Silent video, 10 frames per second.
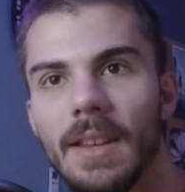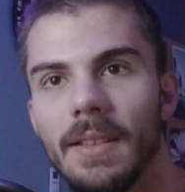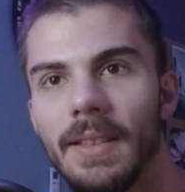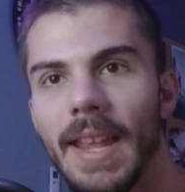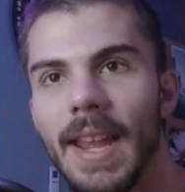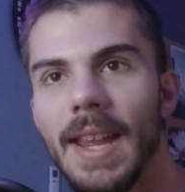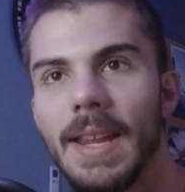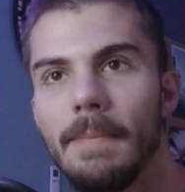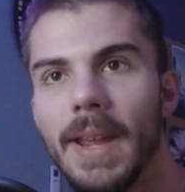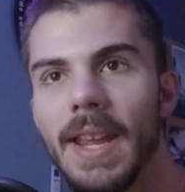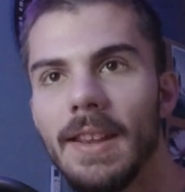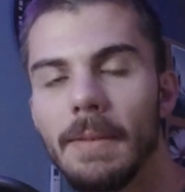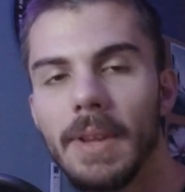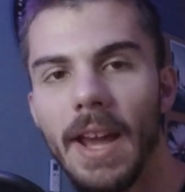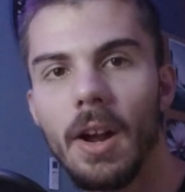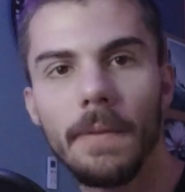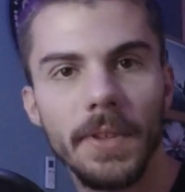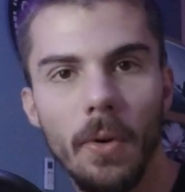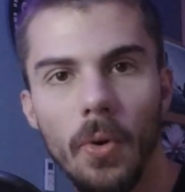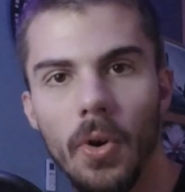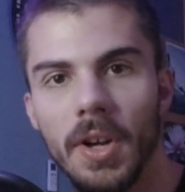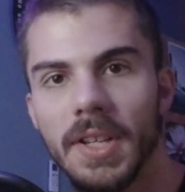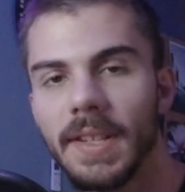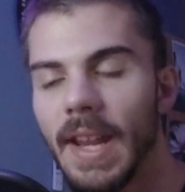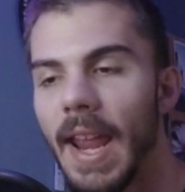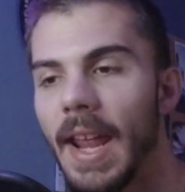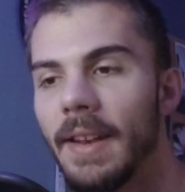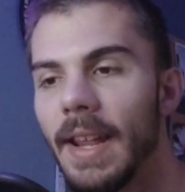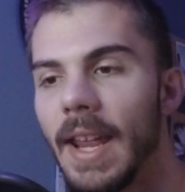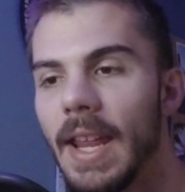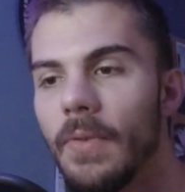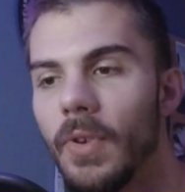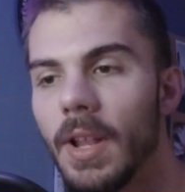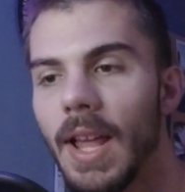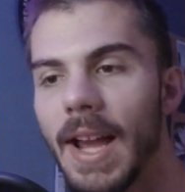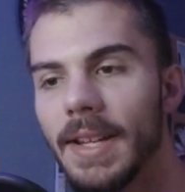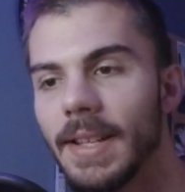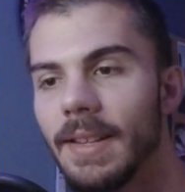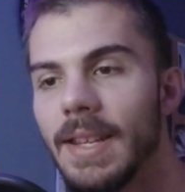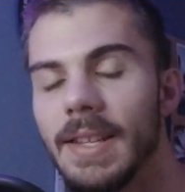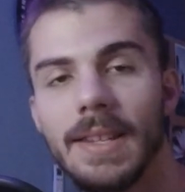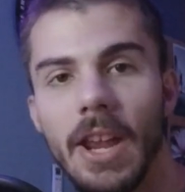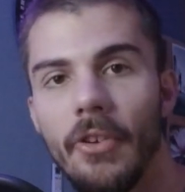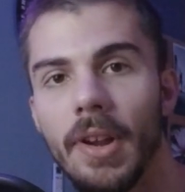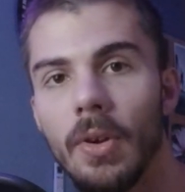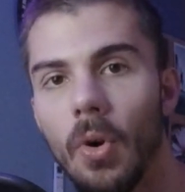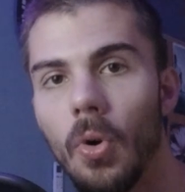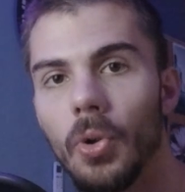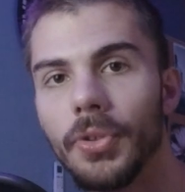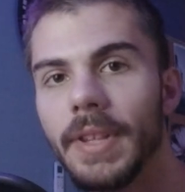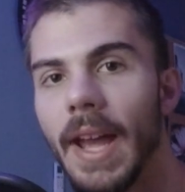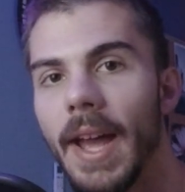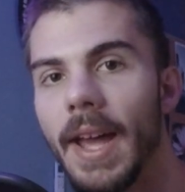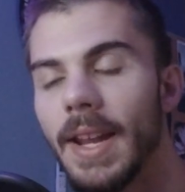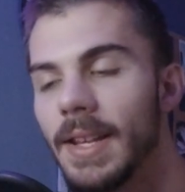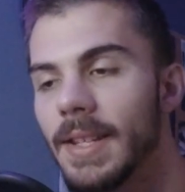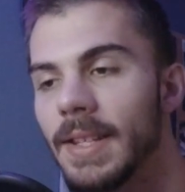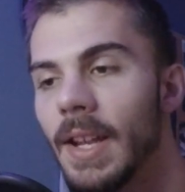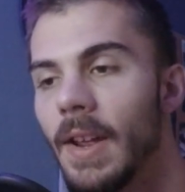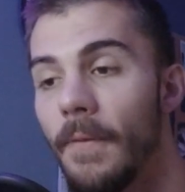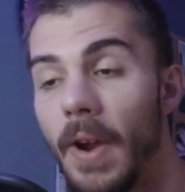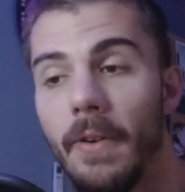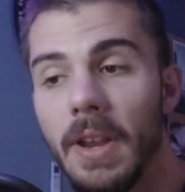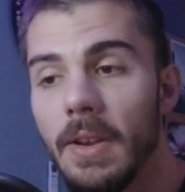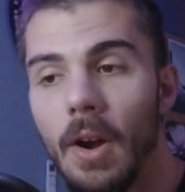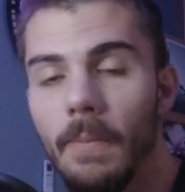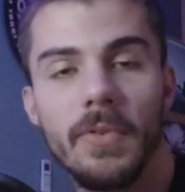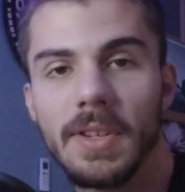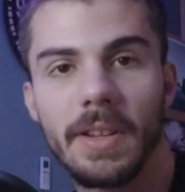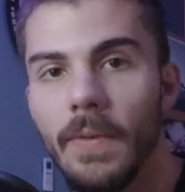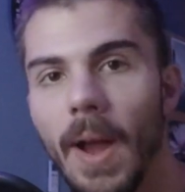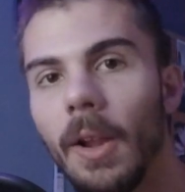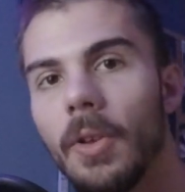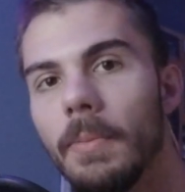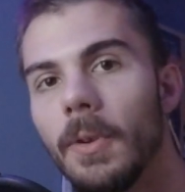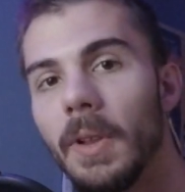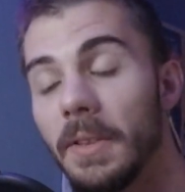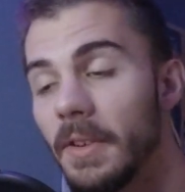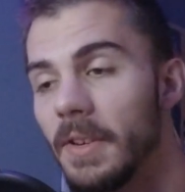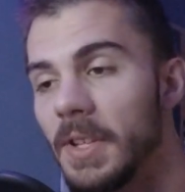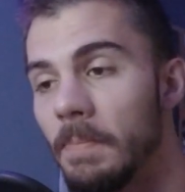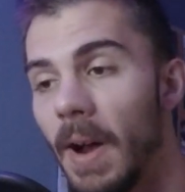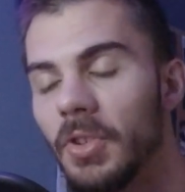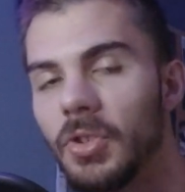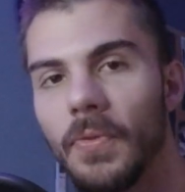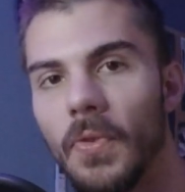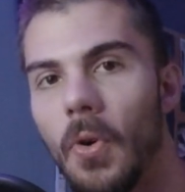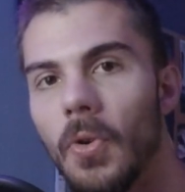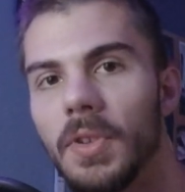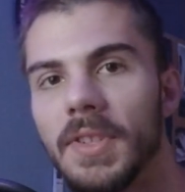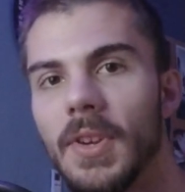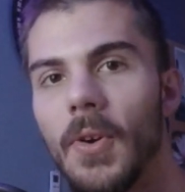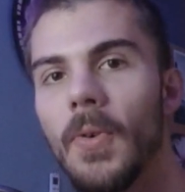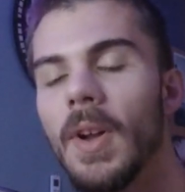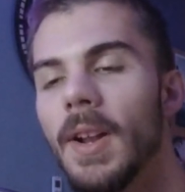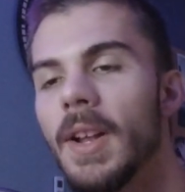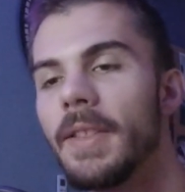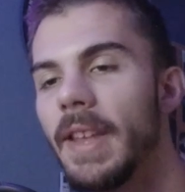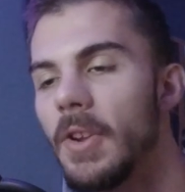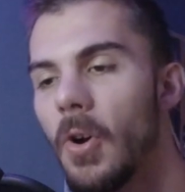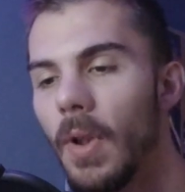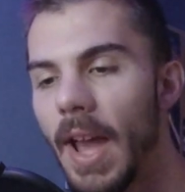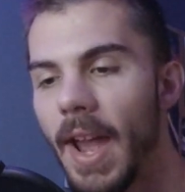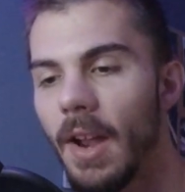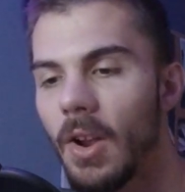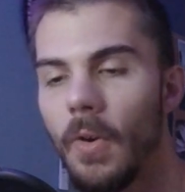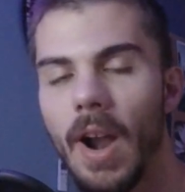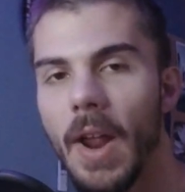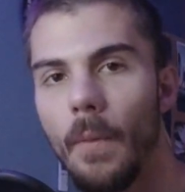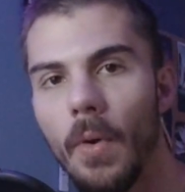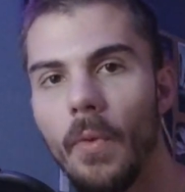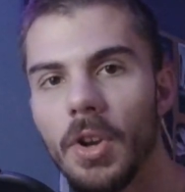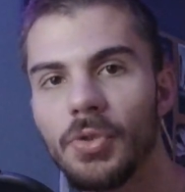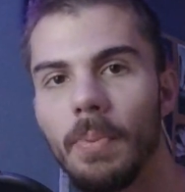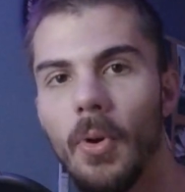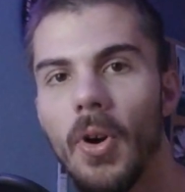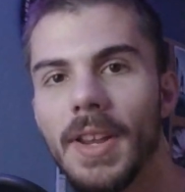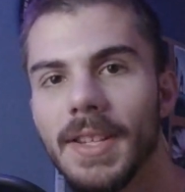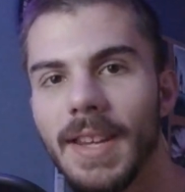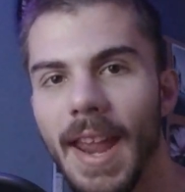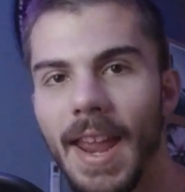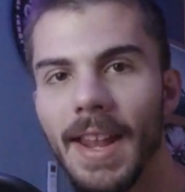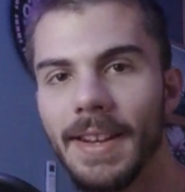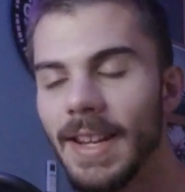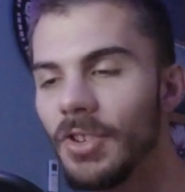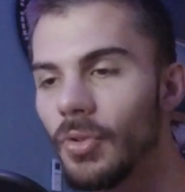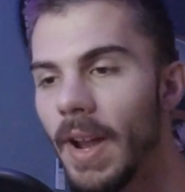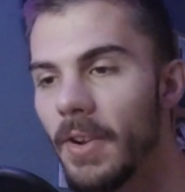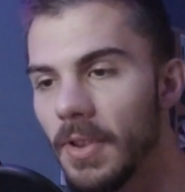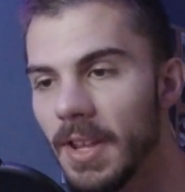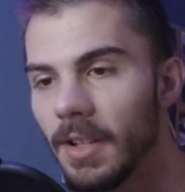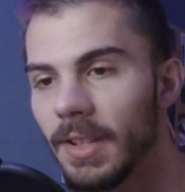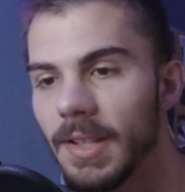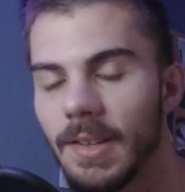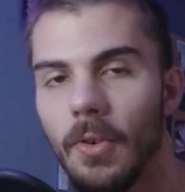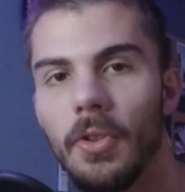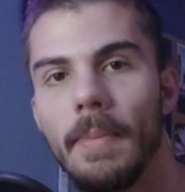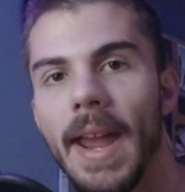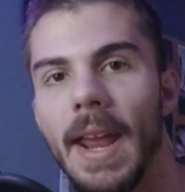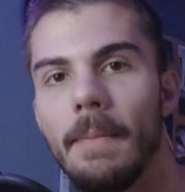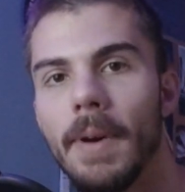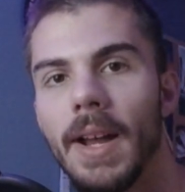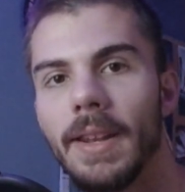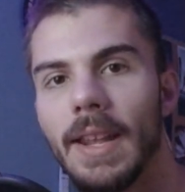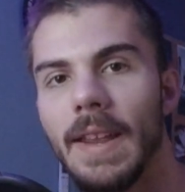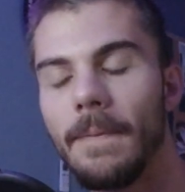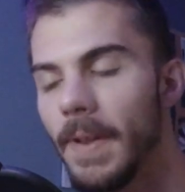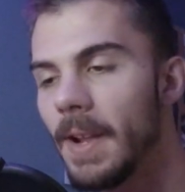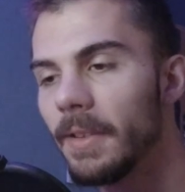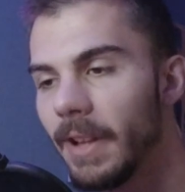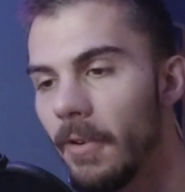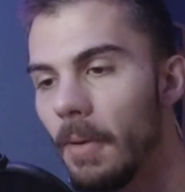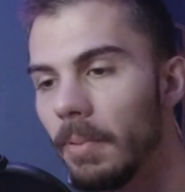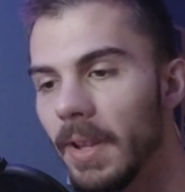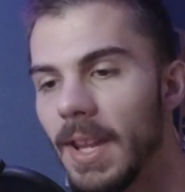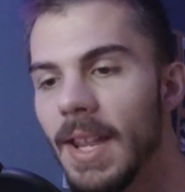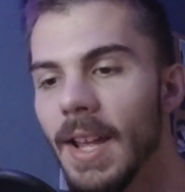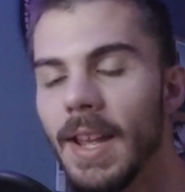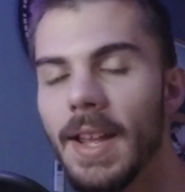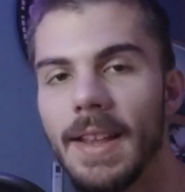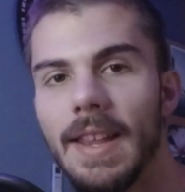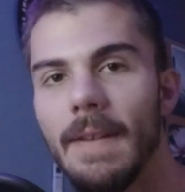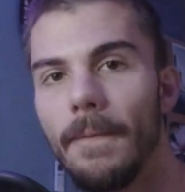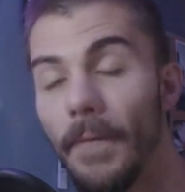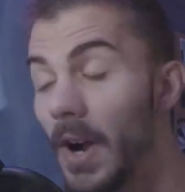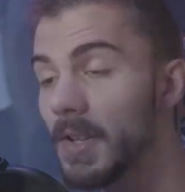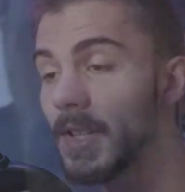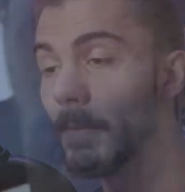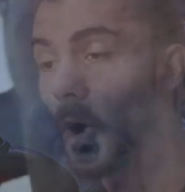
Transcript: they make him get off the horse, and they realize that he's carrying gold that is very obviously valuable, and there is a bunch of gold. So they go like, all right, we're rich boys, and they try to kill this old man, but they fail terribly. He fucks them